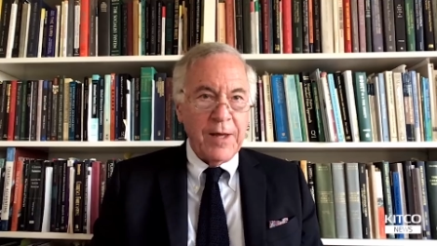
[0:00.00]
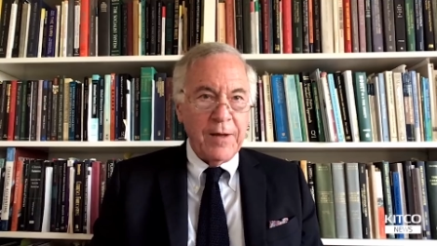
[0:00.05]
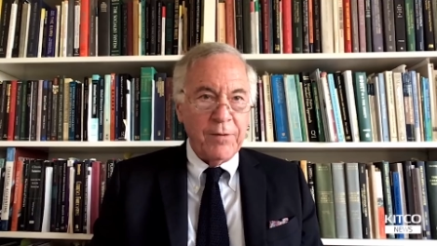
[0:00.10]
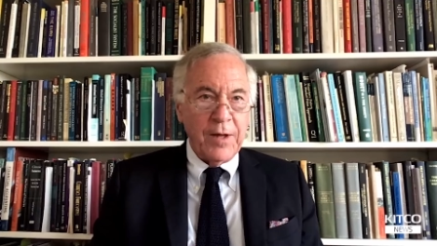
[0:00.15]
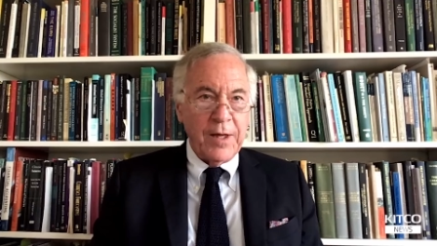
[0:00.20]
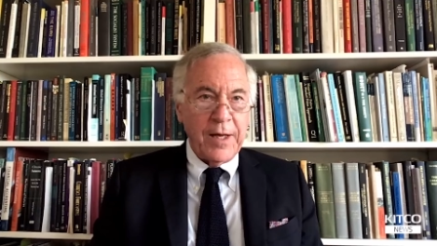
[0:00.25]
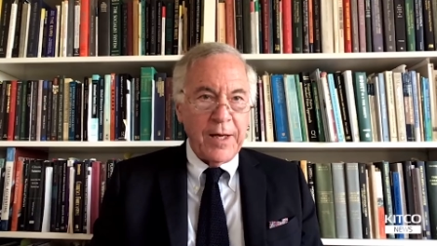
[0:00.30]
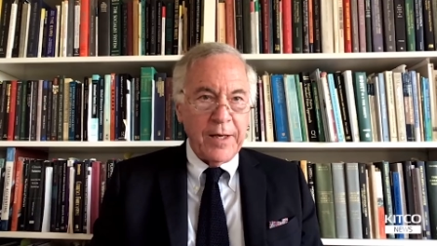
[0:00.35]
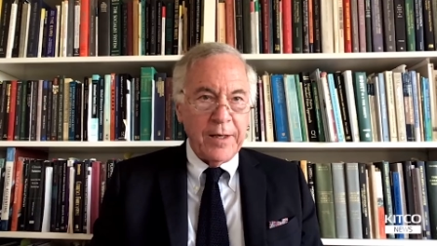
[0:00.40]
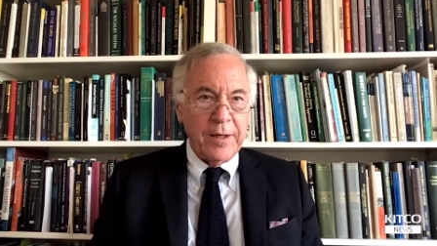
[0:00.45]

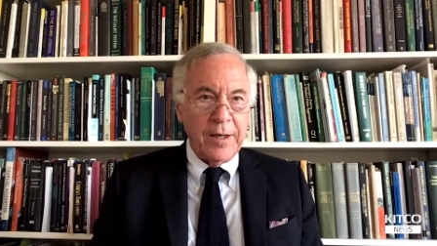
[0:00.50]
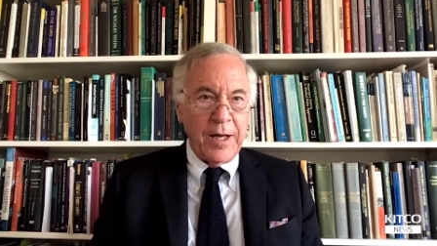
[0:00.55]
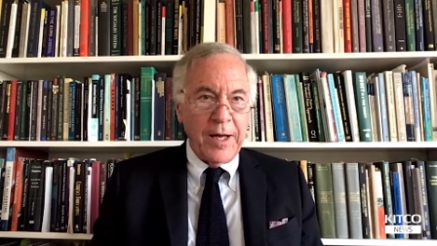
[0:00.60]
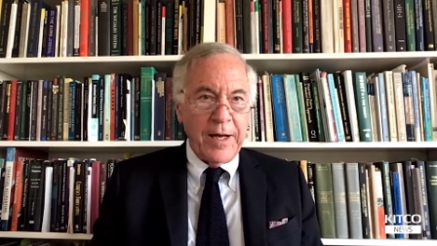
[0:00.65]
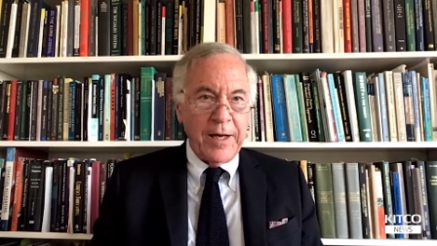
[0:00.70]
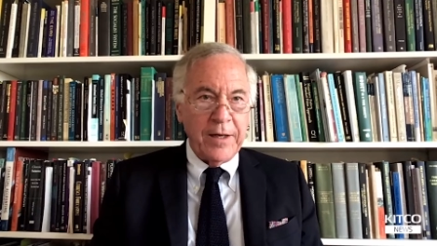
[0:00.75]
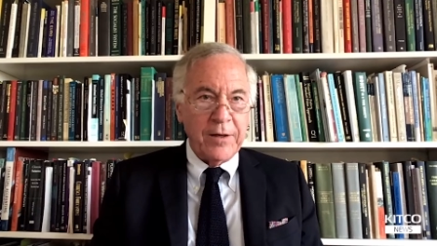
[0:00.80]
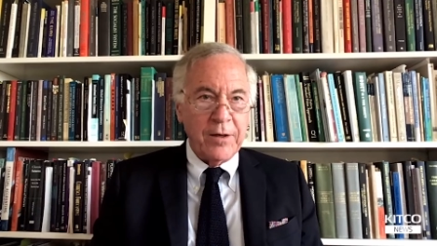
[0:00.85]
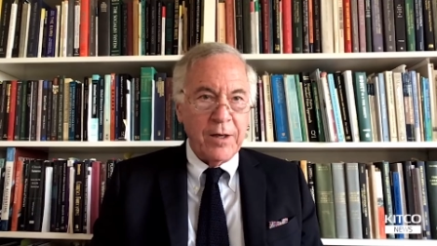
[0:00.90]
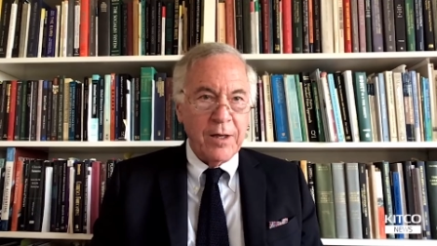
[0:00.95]
and then the
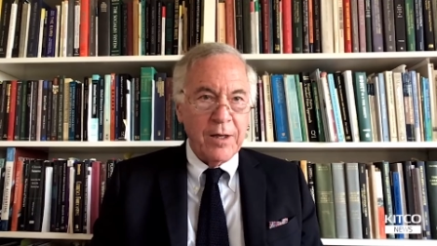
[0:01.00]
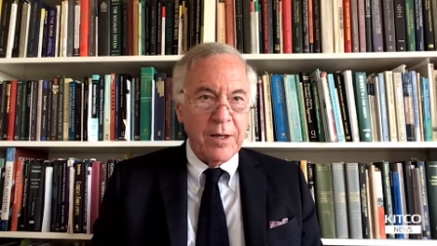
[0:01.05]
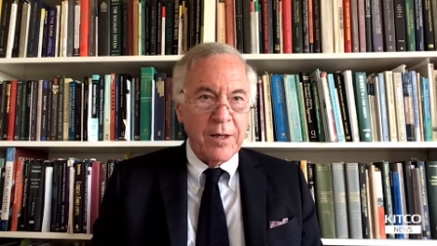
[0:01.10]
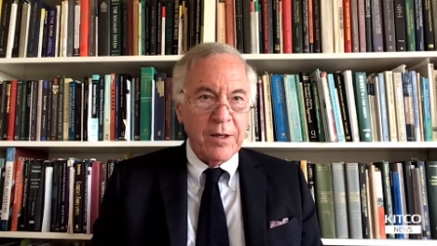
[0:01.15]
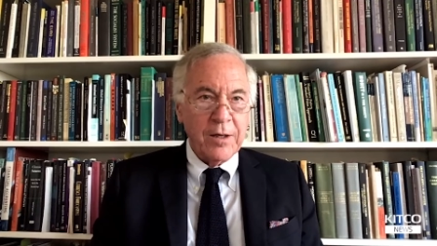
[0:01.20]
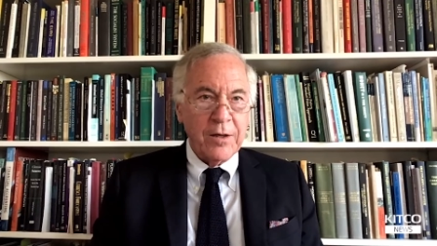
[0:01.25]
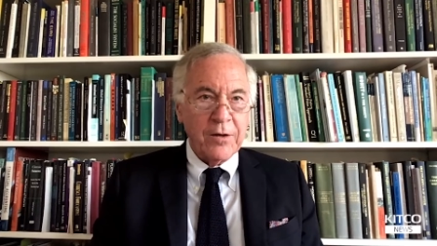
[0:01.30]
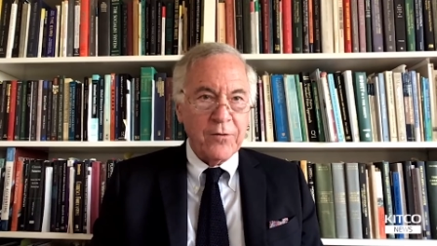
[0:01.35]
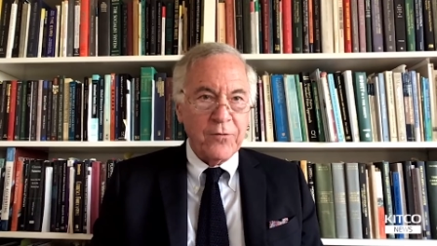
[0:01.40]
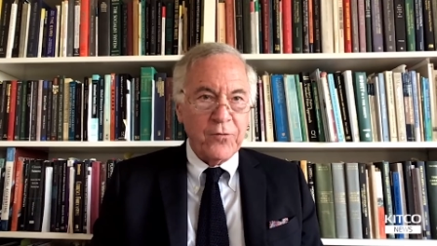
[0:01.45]

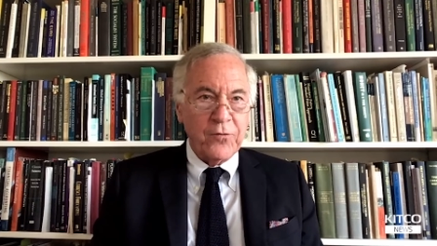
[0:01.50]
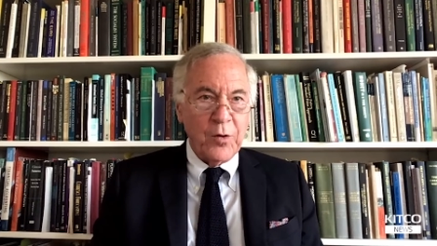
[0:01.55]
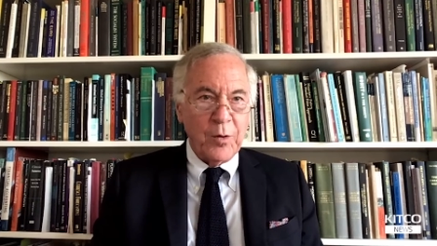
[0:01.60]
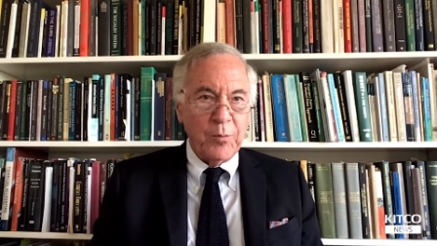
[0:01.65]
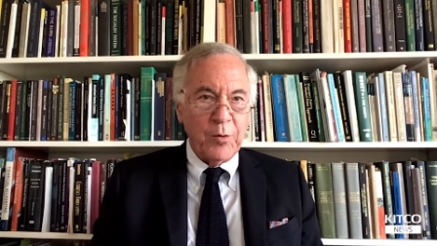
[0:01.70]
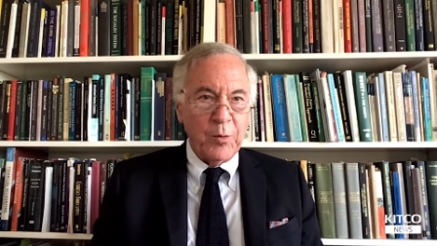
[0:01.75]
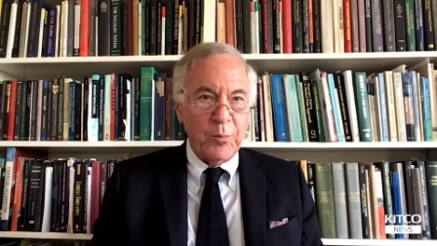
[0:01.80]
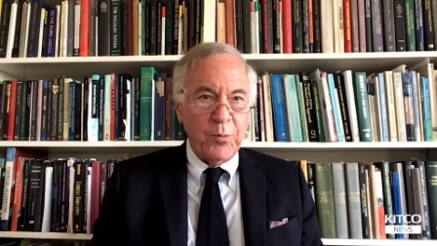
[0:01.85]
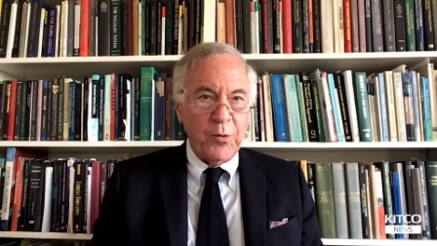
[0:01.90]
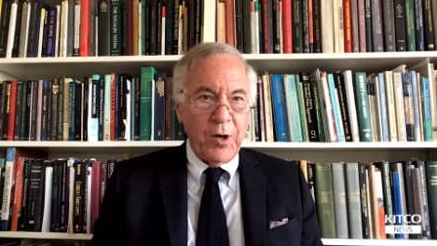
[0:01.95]
headline
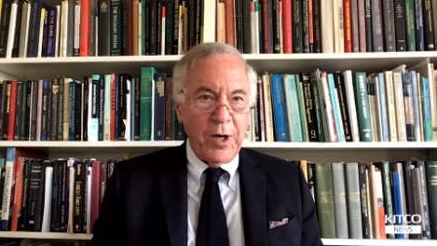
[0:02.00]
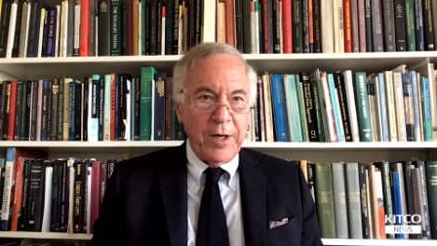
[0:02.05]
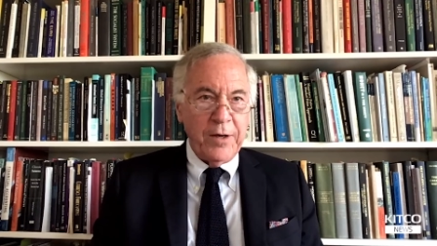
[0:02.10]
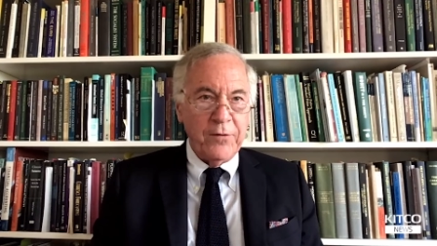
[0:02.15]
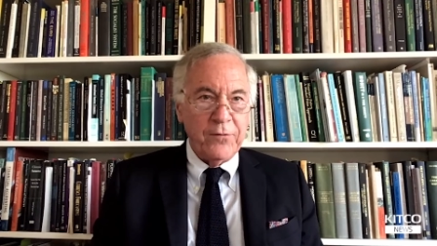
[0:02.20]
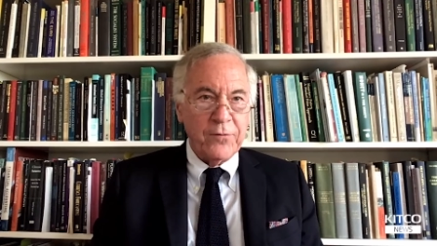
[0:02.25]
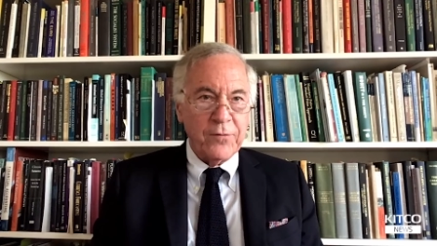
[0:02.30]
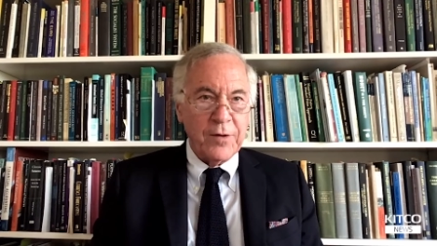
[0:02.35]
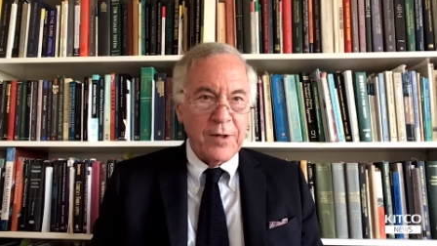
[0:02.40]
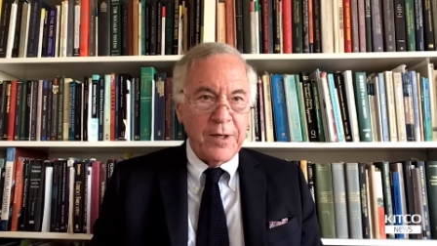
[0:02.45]

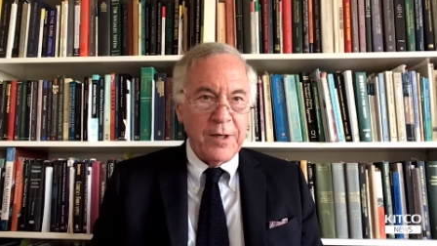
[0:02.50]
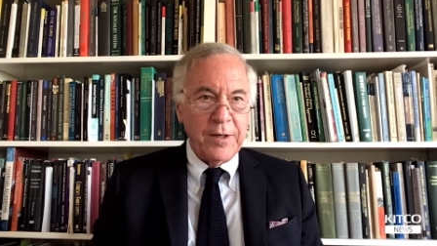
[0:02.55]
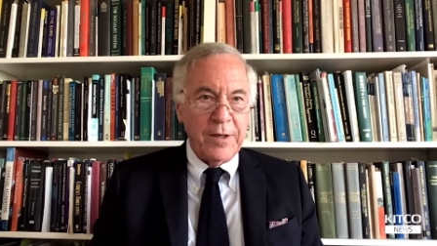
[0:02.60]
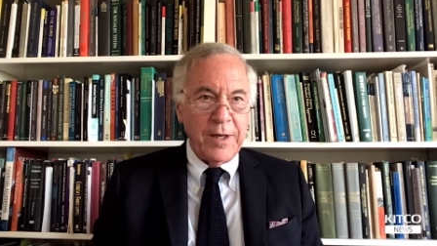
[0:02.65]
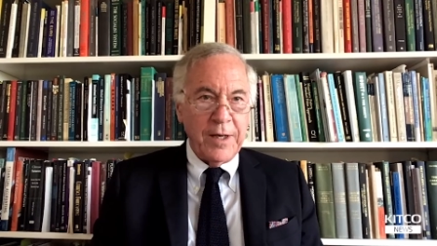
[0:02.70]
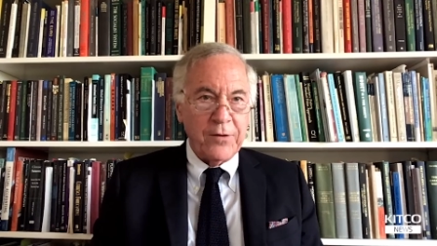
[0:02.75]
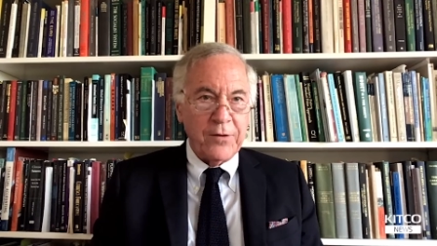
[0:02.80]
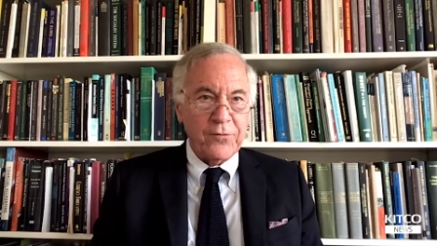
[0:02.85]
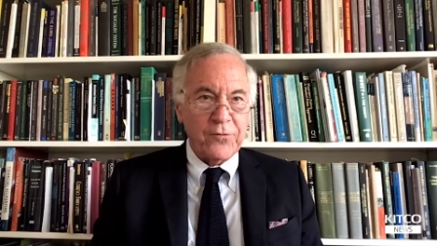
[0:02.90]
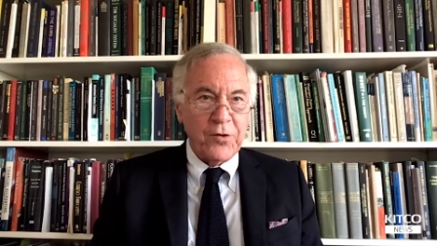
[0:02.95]
consumer
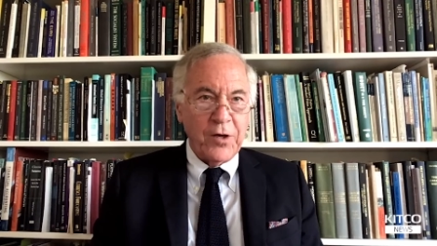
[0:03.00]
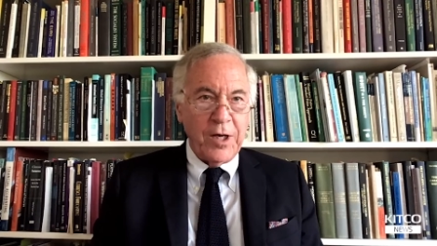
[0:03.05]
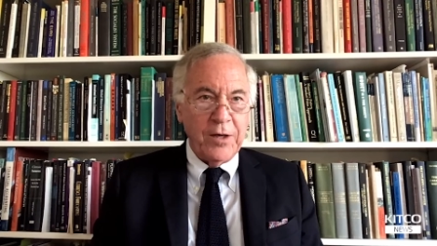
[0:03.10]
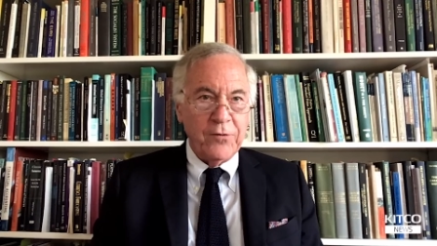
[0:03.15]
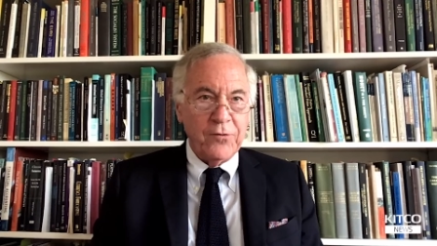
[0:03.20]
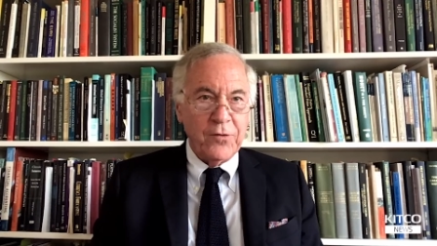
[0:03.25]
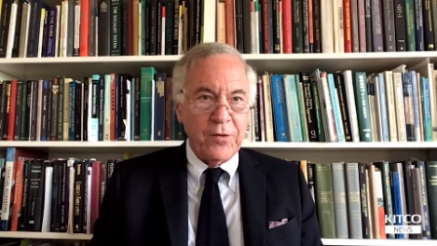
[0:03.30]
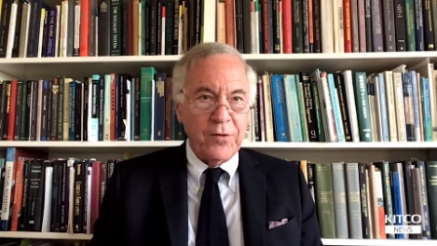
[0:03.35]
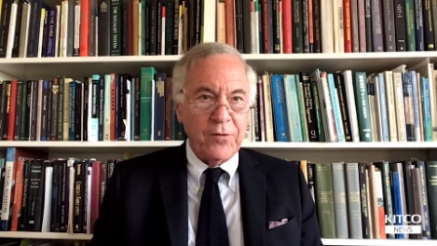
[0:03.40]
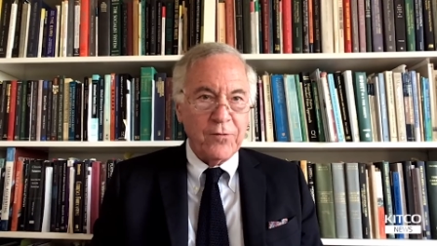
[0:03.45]
price
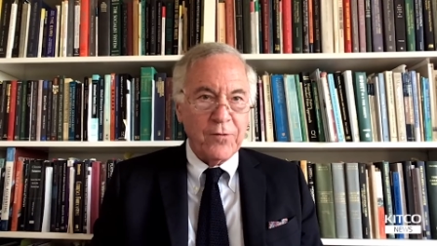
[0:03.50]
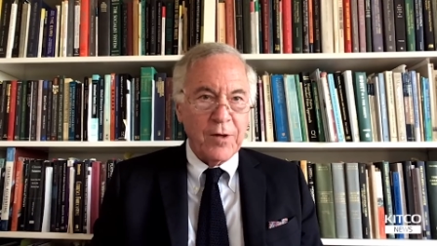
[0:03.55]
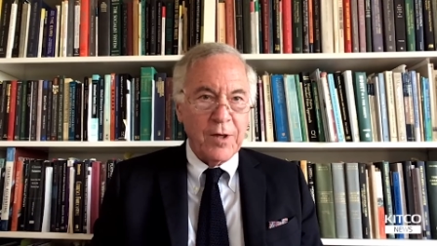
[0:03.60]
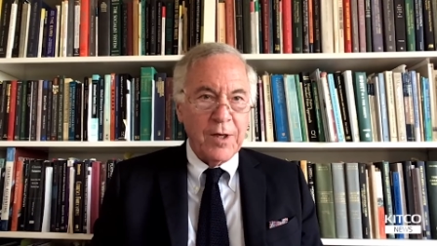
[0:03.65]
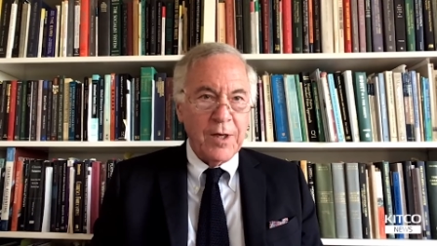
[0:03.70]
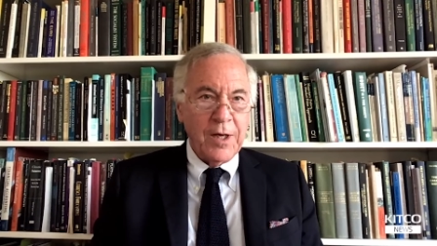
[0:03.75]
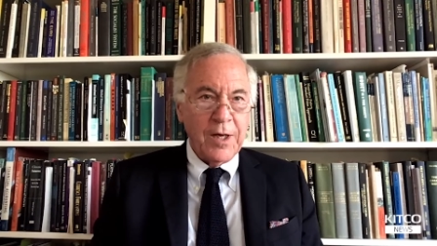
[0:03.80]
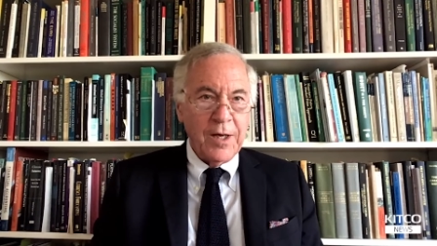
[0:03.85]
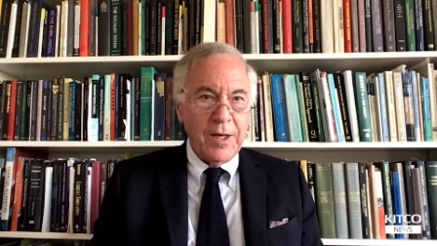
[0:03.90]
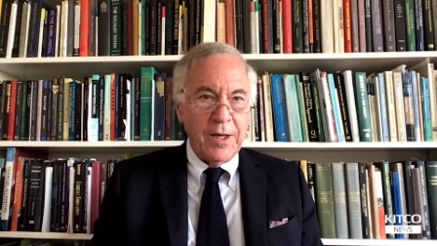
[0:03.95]
index
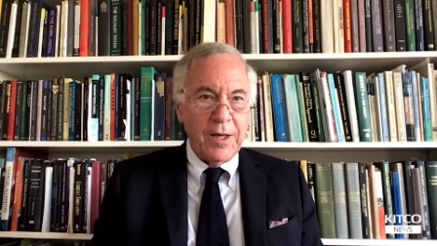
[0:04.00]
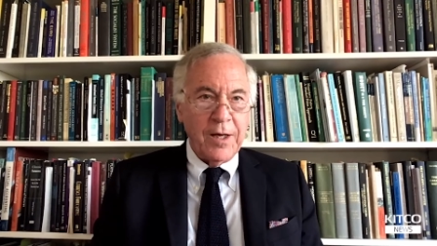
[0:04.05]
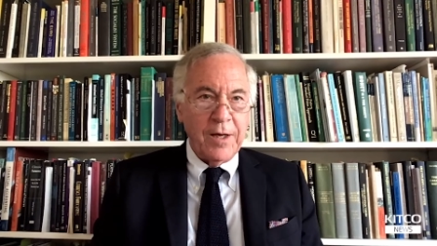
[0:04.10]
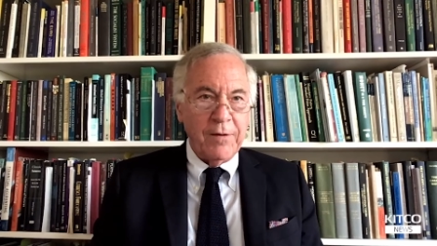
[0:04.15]
changes,